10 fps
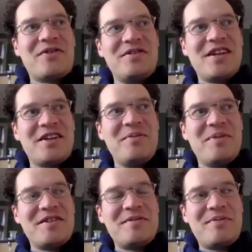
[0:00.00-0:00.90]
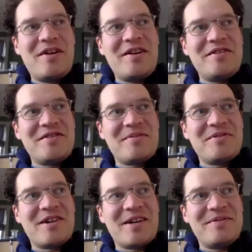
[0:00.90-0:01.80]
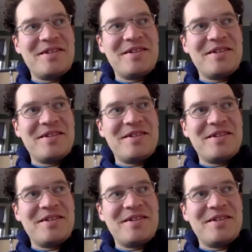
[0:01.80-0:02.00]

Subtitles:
can take you by surprise. Sometimes,